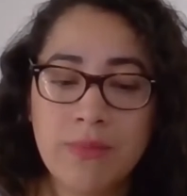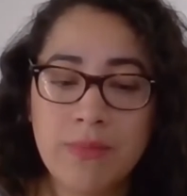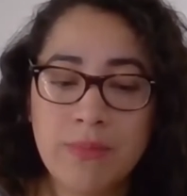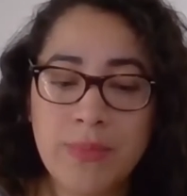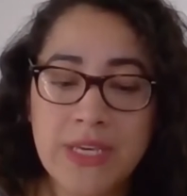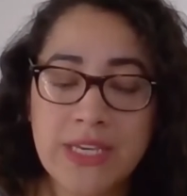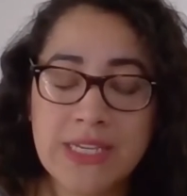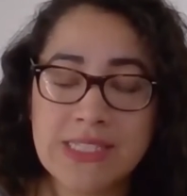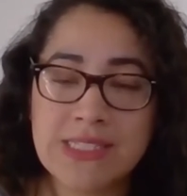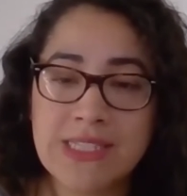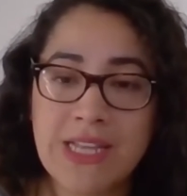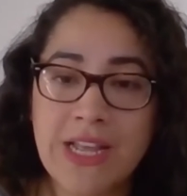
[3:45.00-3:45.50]

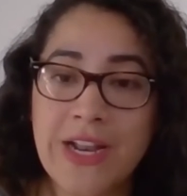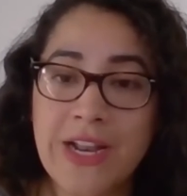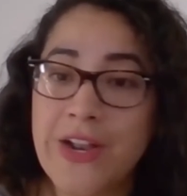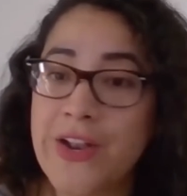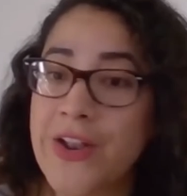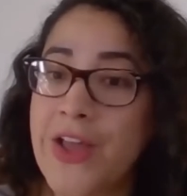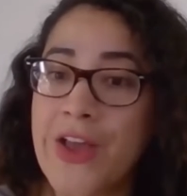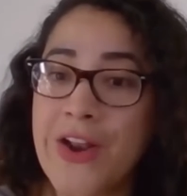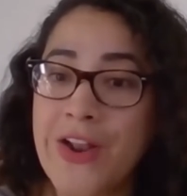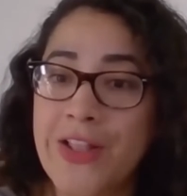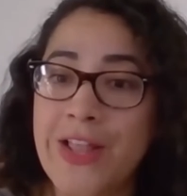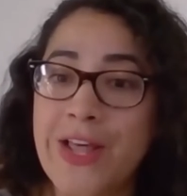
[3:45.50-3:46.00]
because not a
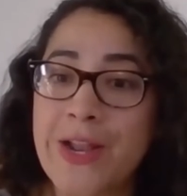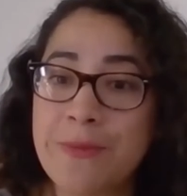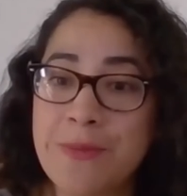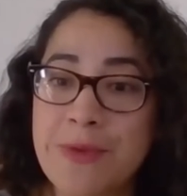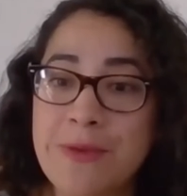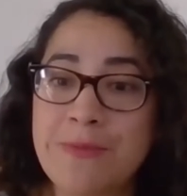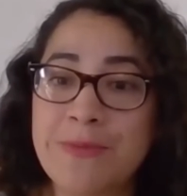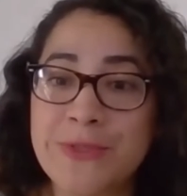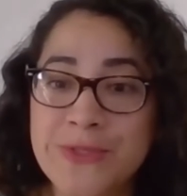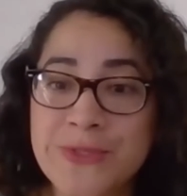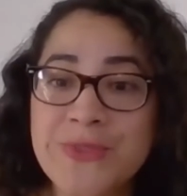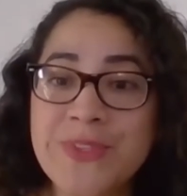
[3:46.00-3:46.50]
lot of
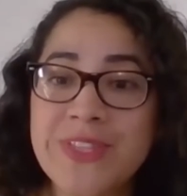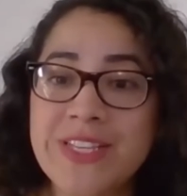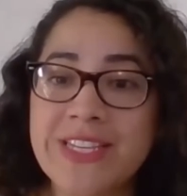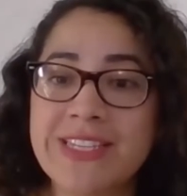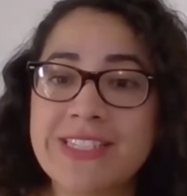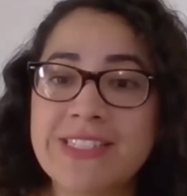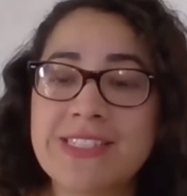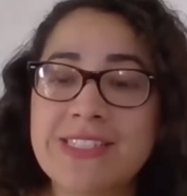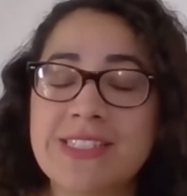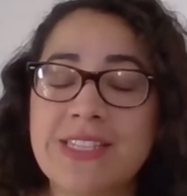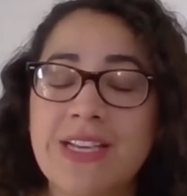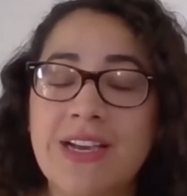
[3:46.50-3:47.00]
people do
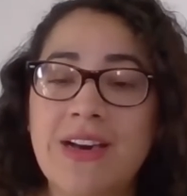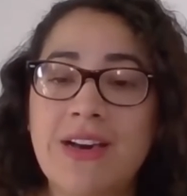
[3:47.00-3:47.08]
this,